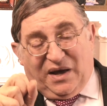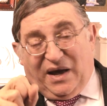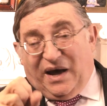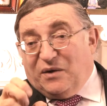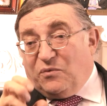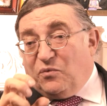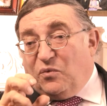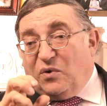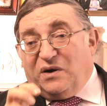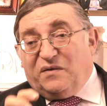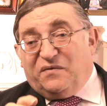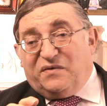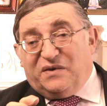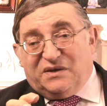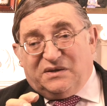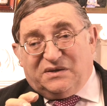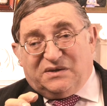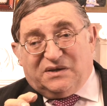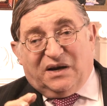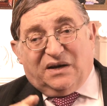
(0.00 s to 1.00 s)
And one of
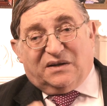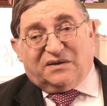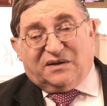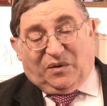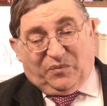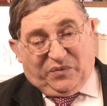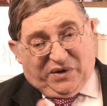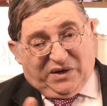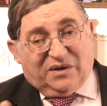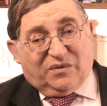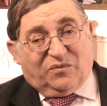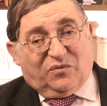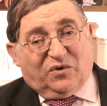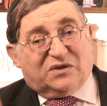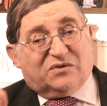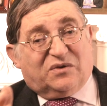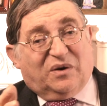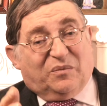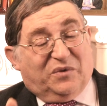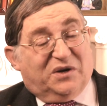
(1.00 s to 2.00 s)
his Talmidim
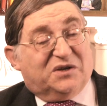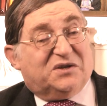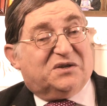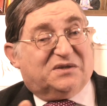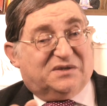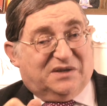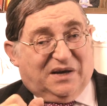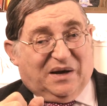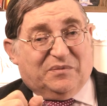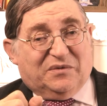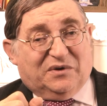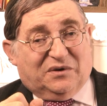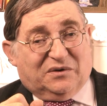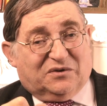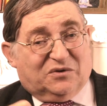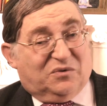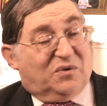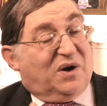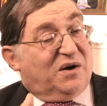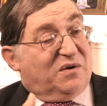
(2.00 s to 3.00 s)
was Rabbi Moshe
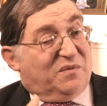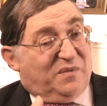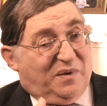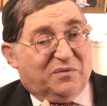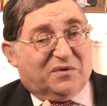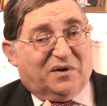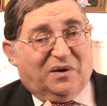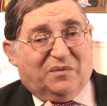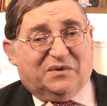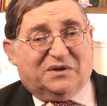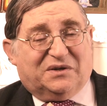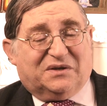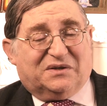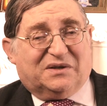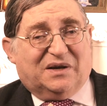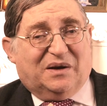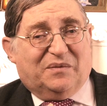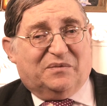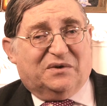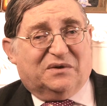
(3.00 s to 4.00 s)
Samuels, who I remember Rabbi Moshe
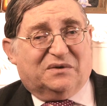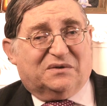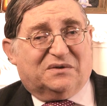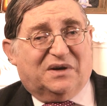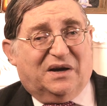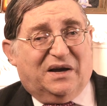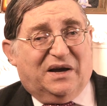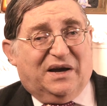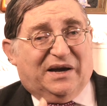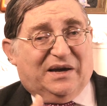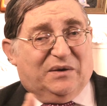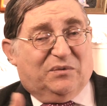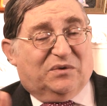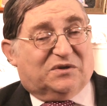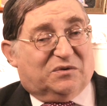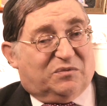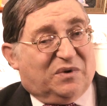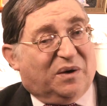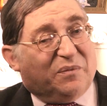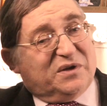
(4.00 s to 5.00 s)
Samuels. He
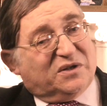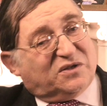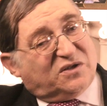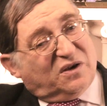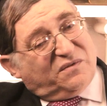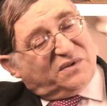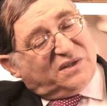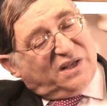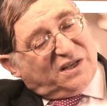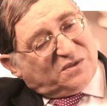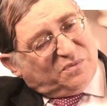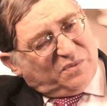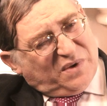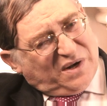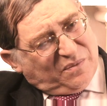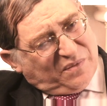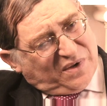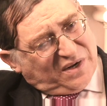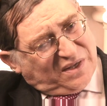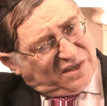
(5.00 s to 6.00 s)
was a Rebbe in Tervadas
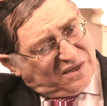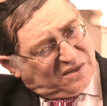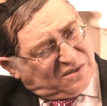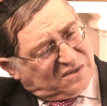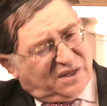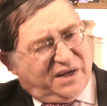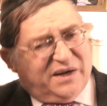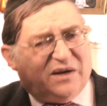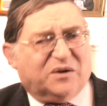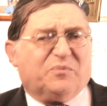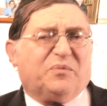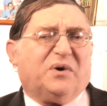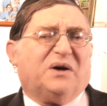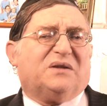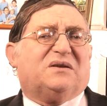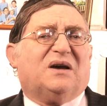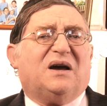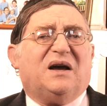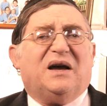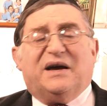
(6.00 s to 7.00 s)
many, many years later,
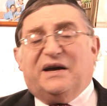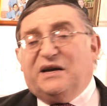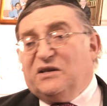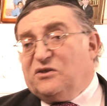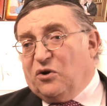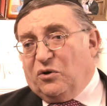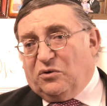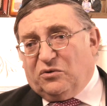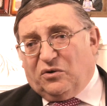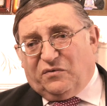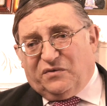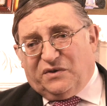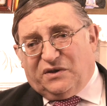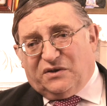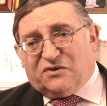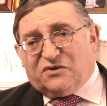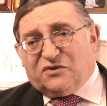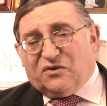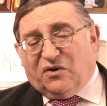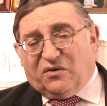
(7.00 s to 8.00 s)
but he told over
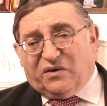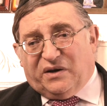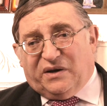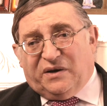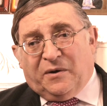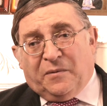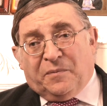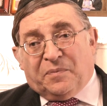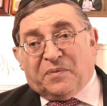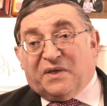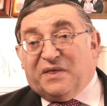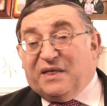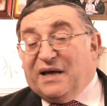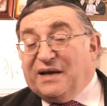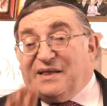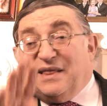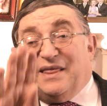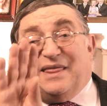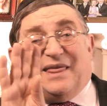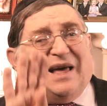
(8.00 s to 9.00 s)
the story
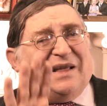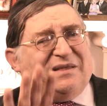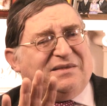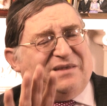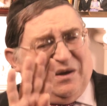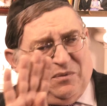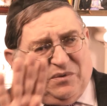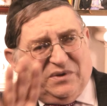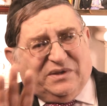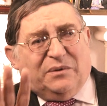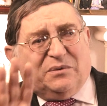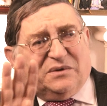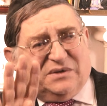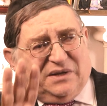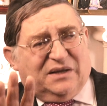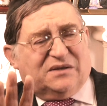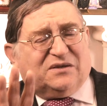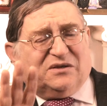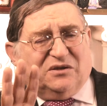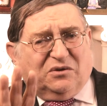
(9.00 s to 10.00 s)
that day when there was
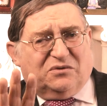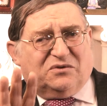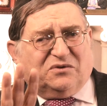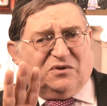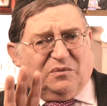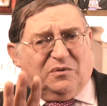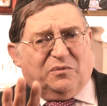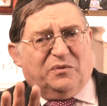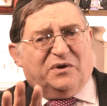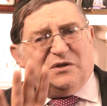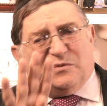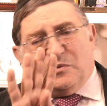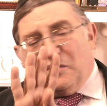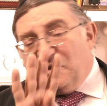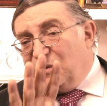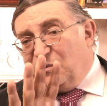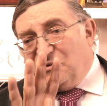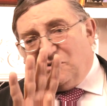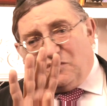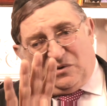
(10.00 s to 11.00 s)
that snowstorm in
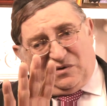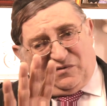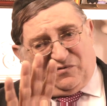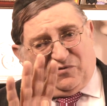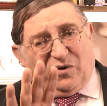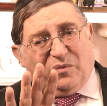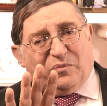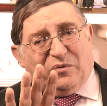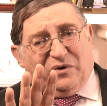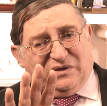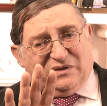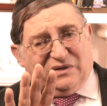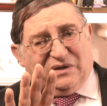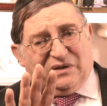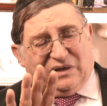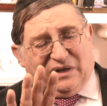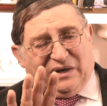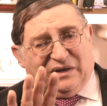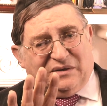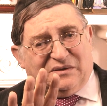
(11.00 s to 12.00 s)
Williamsburg, there was only 4 boys
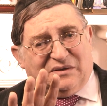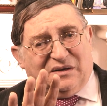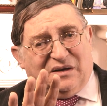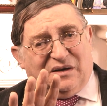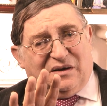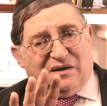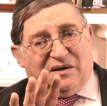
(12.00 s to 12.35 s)
in class.